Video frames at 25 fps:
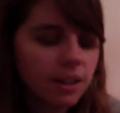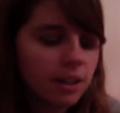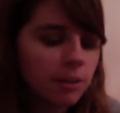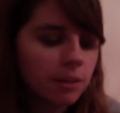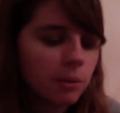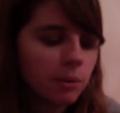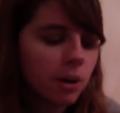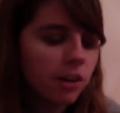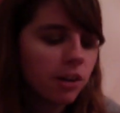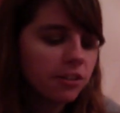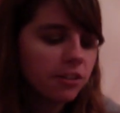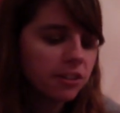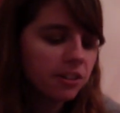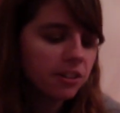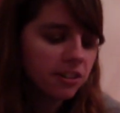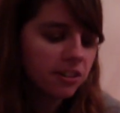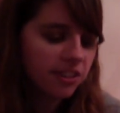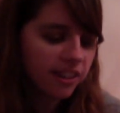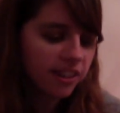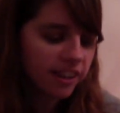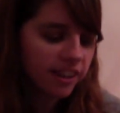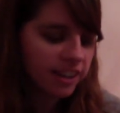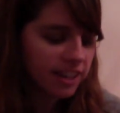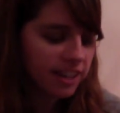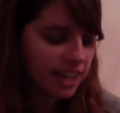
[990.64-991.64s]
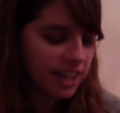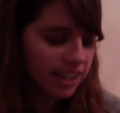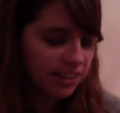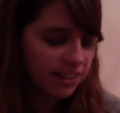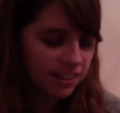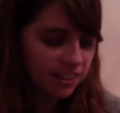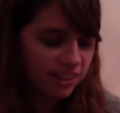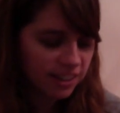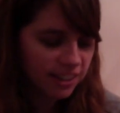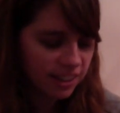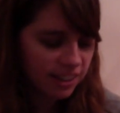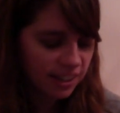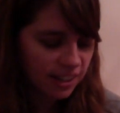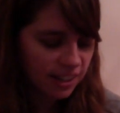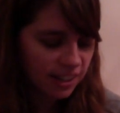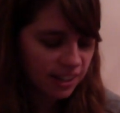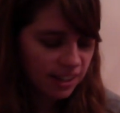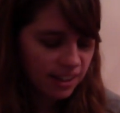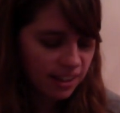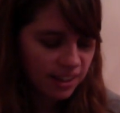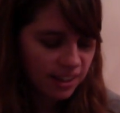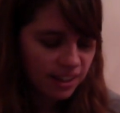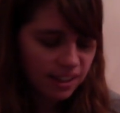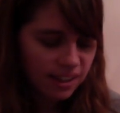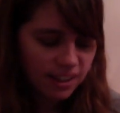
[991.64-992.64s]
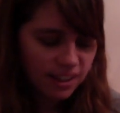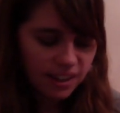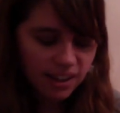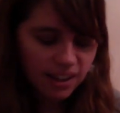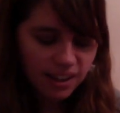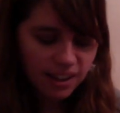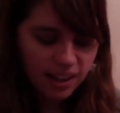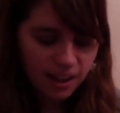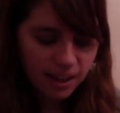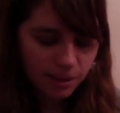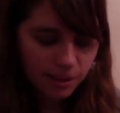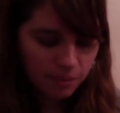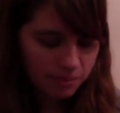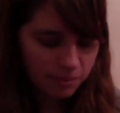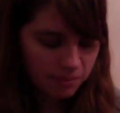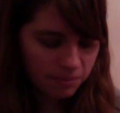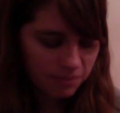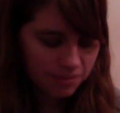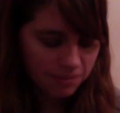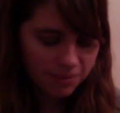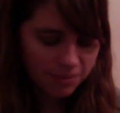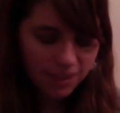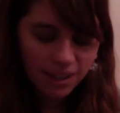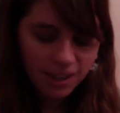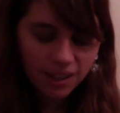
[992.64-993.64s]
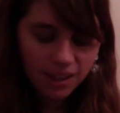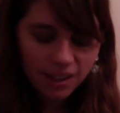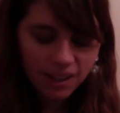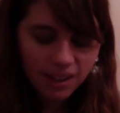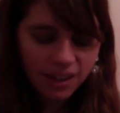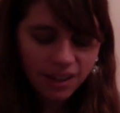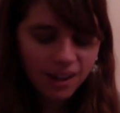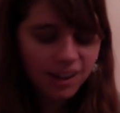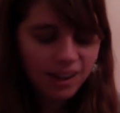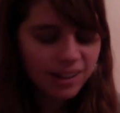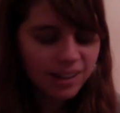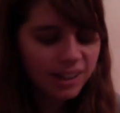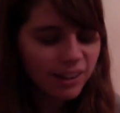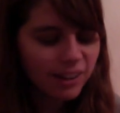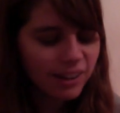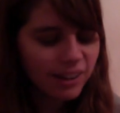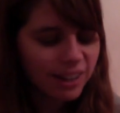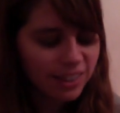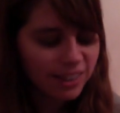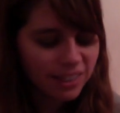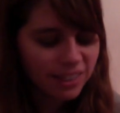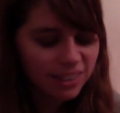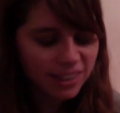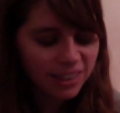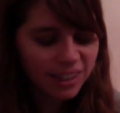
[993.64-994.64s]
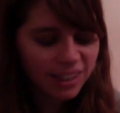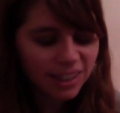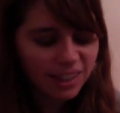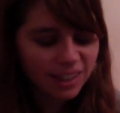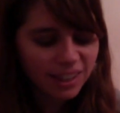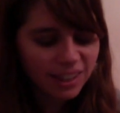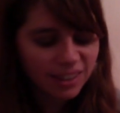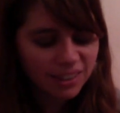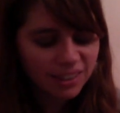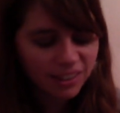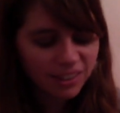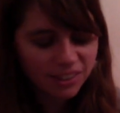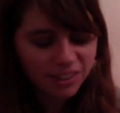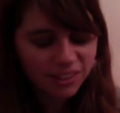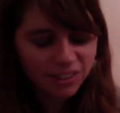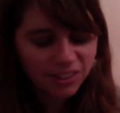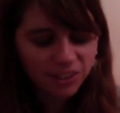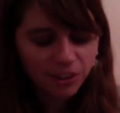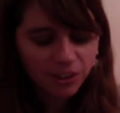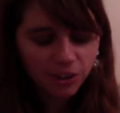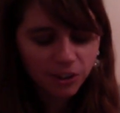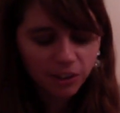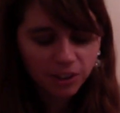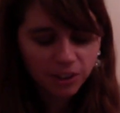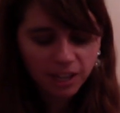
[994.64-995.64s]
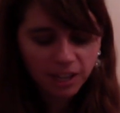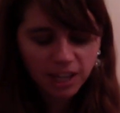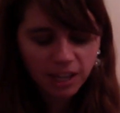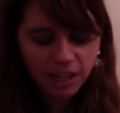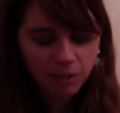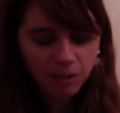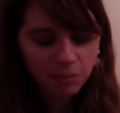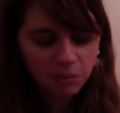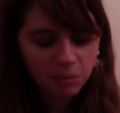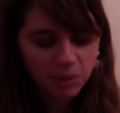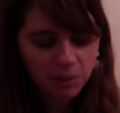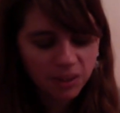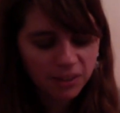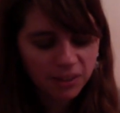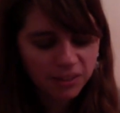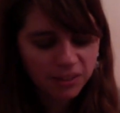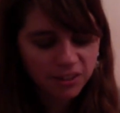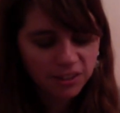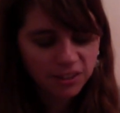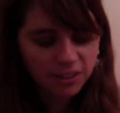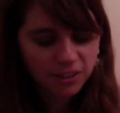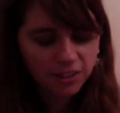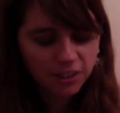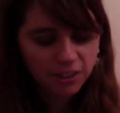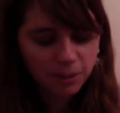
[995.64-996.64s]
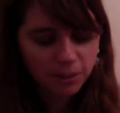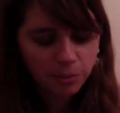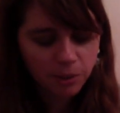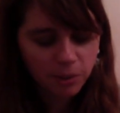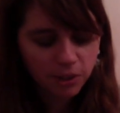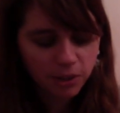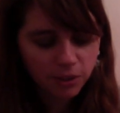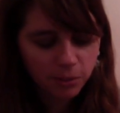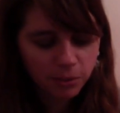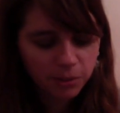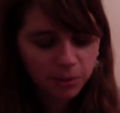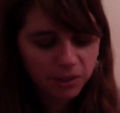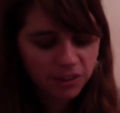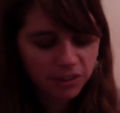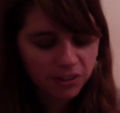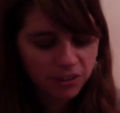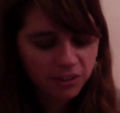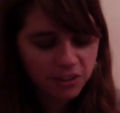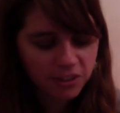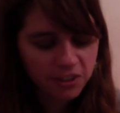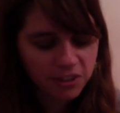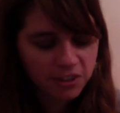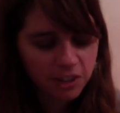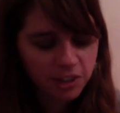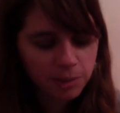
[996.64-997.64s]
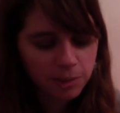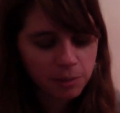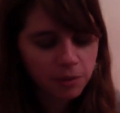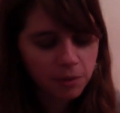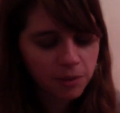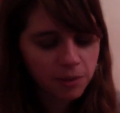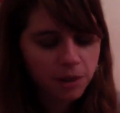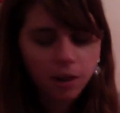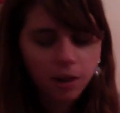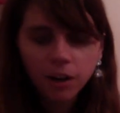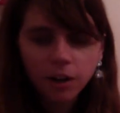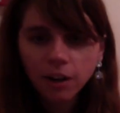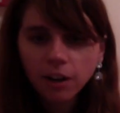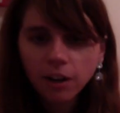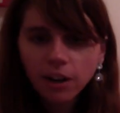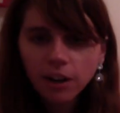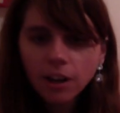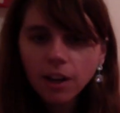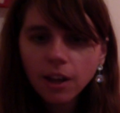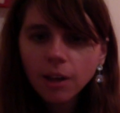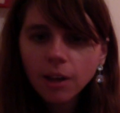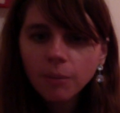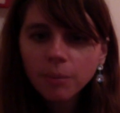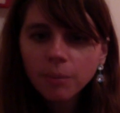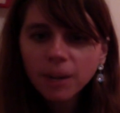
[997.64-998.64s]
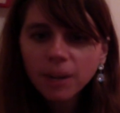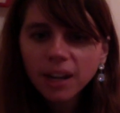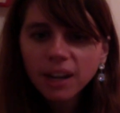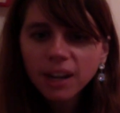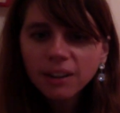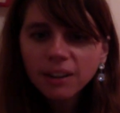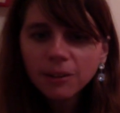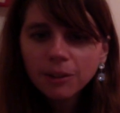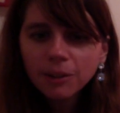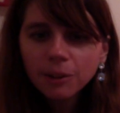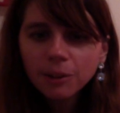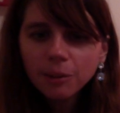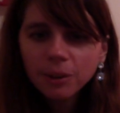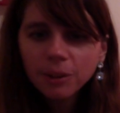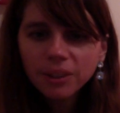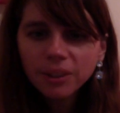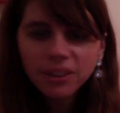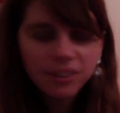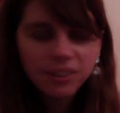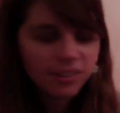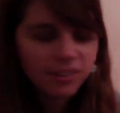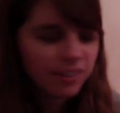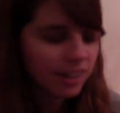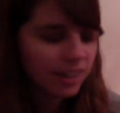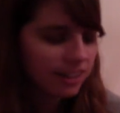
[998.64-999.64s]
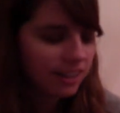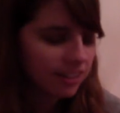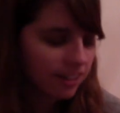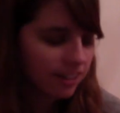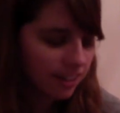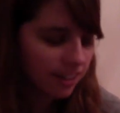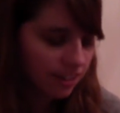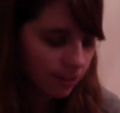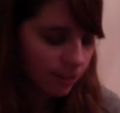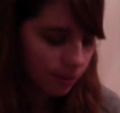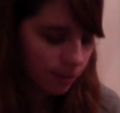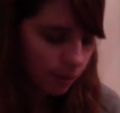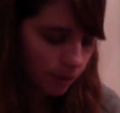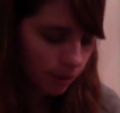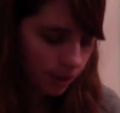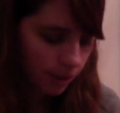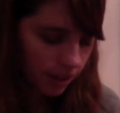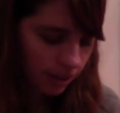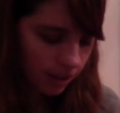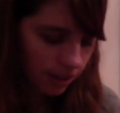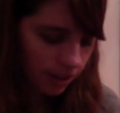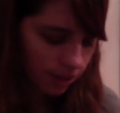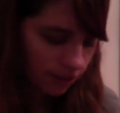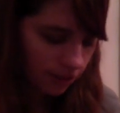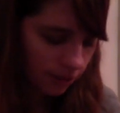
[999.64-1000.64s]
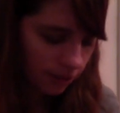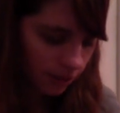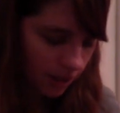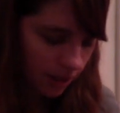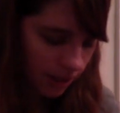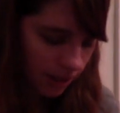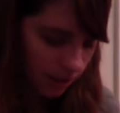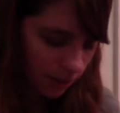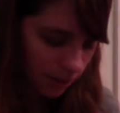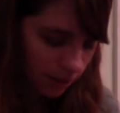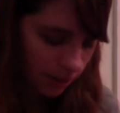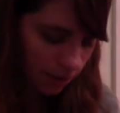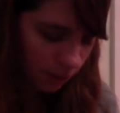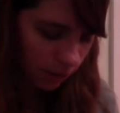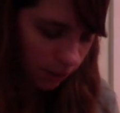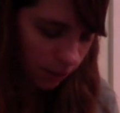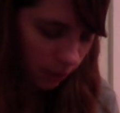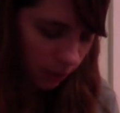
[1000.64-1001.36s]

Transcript: also to sell on Etsy. Now I think this is the whole game. It's just these puzzle pieces in the shape of a heart. But I don't know what this section is for here, so I don't know if there